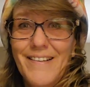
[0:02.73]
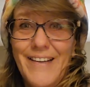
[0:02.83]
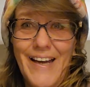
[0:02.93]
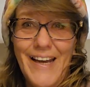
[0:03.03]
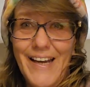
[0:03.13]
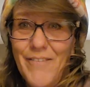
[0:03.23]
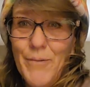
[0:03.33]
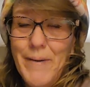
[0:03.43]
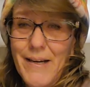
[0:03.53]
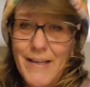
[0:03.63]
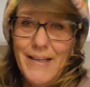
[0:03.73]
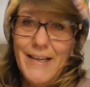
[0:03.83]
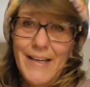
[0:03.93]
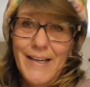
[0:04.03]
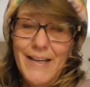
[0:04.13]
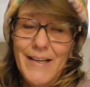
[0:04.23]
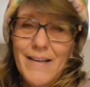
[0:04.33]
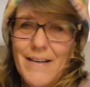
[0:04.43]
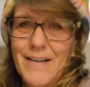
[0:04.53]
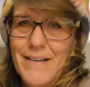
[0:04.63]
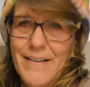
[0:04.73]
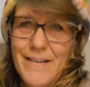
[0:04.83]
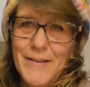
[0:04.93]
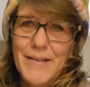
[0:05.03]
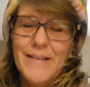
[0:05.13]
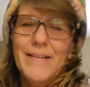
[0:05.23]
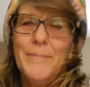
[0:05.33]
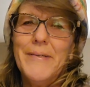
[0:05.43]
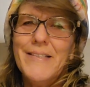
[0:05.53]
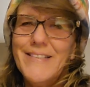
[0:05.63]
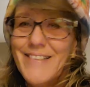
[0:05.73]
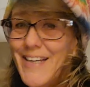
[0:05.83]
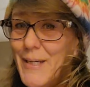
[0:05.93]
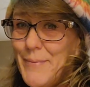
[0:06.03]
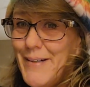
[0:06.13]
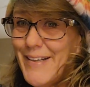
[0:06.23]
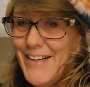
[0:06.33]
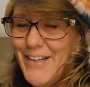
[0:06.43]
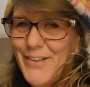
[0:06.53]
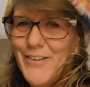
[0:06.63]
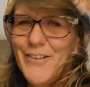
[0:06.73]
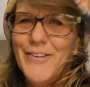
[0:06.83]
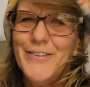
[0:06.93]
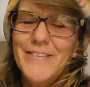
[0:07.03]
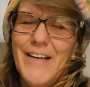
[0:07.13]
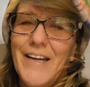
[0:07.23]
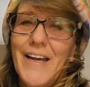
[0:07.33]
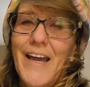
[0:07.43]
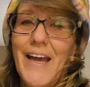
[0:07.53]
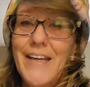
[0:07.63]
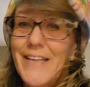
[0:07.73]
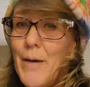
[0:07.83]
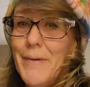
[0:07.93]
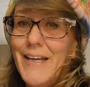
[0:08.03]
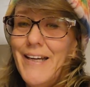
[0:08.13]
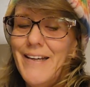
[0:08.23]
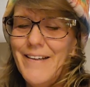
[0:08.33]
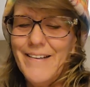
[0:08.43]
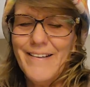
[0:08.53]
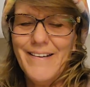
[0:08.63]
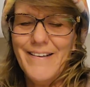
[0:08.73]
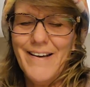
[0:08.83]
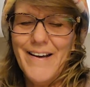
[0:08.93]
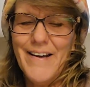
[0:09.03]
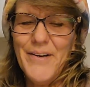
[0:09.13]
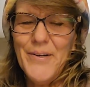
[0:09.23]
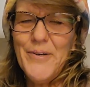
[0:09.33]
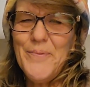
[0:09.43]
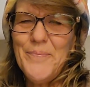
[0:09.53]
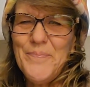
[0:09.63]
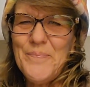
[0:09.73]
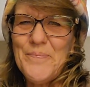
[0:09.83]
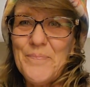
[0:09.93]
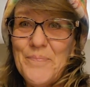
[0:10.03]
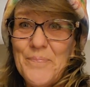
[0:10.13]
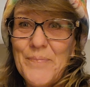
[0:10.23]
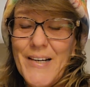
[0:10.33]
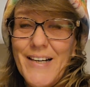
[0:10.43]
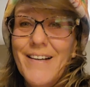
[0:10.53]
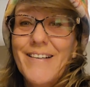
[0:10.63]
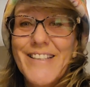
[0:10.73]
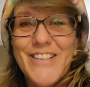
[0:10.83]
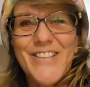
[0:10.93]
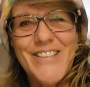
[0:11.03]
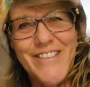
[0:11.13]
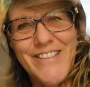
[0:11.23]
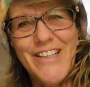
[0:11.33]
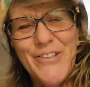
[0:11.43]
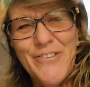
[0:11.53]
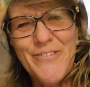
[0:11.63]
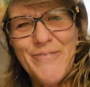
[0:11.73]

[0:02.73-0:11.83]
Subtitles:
Hey everybody, Miss Ladybug here, aka Debbie. Um, it's good to see you.